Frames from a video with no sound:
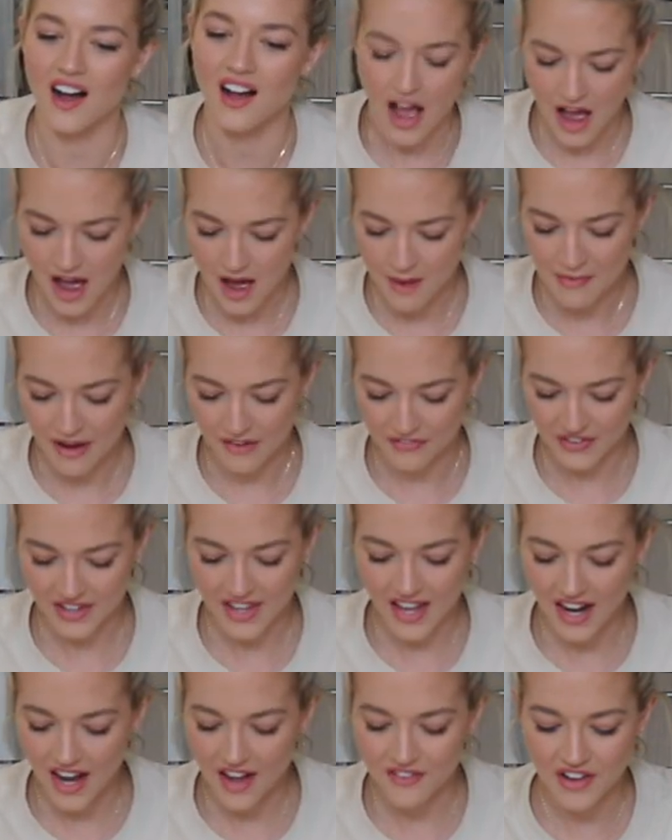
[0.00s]
I feel
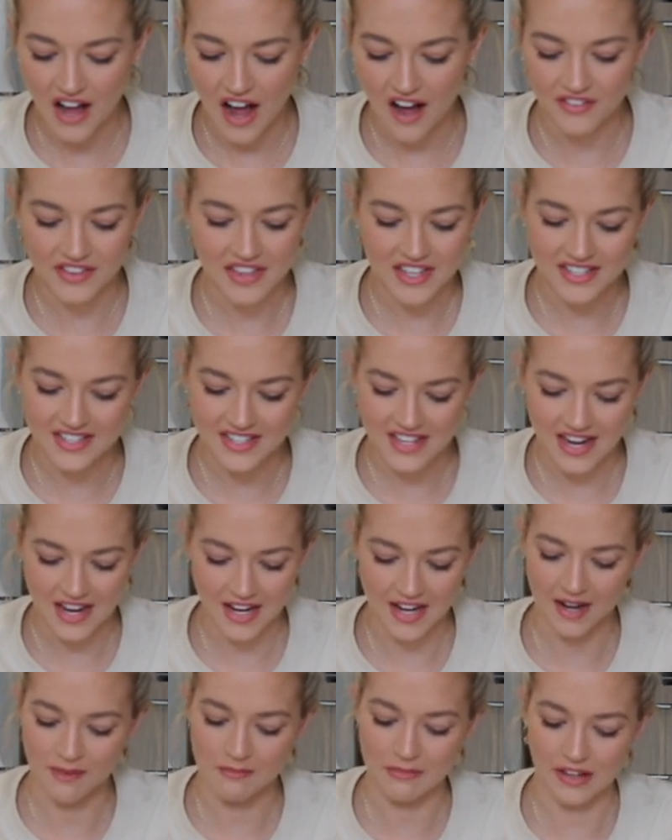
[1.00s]
like I've covered this
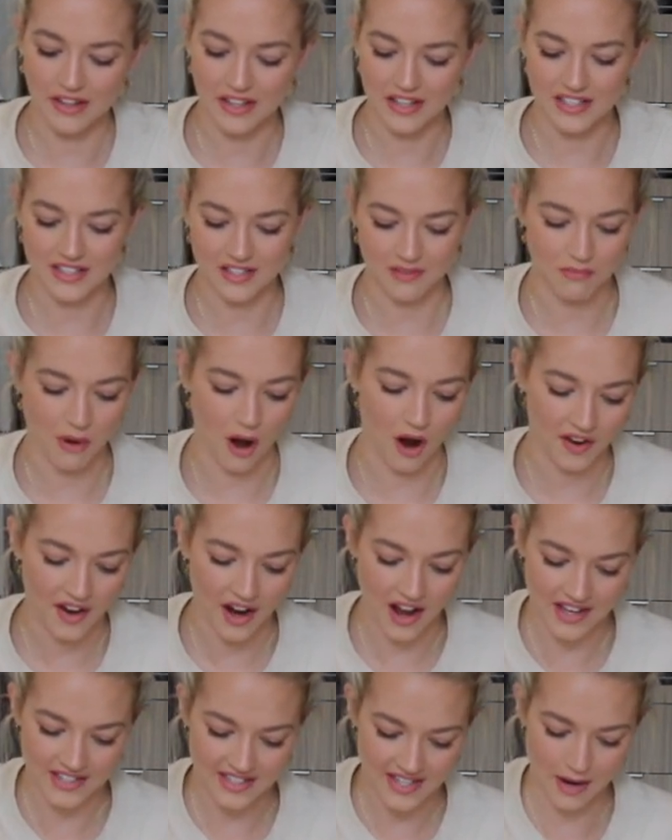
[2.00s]
in millions of
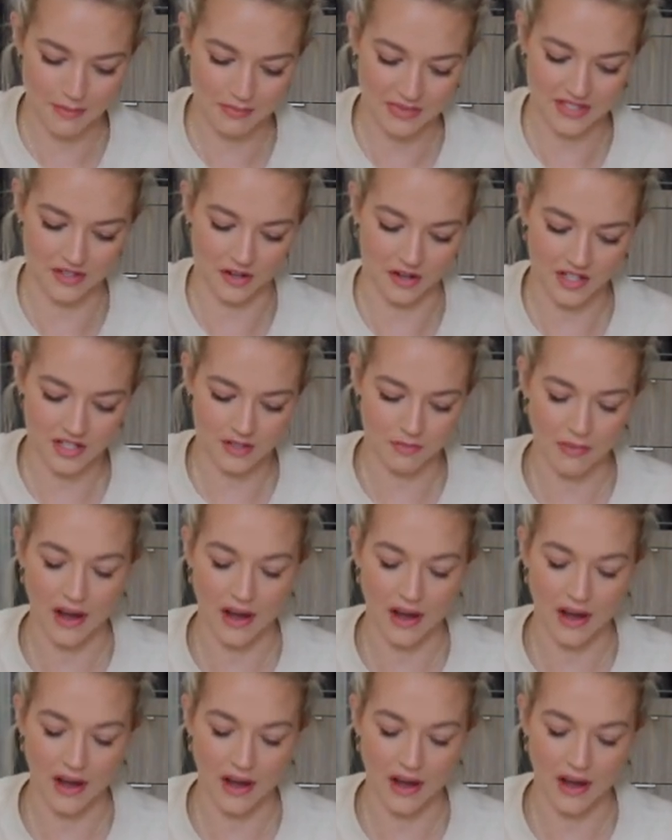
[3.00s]
podcast episodes,